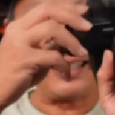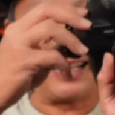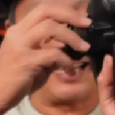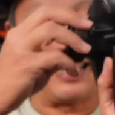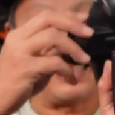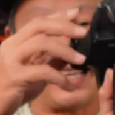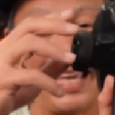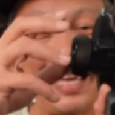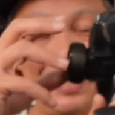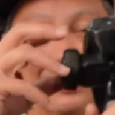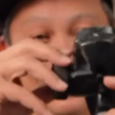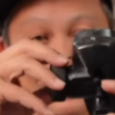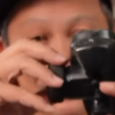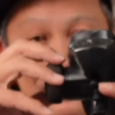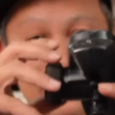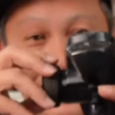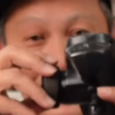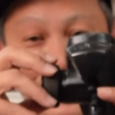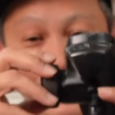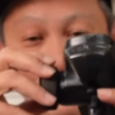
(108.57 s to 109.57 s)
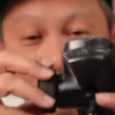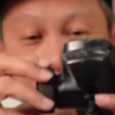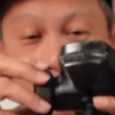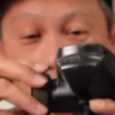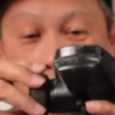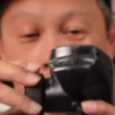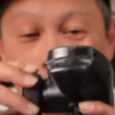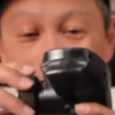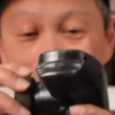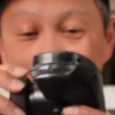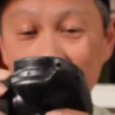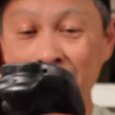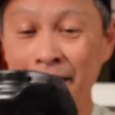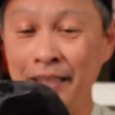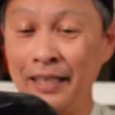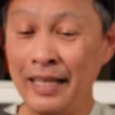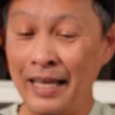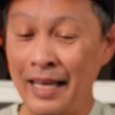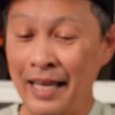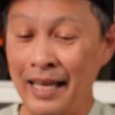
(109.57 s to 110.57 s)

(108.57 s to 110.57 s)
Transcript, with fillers: Nice angle, nice foam here,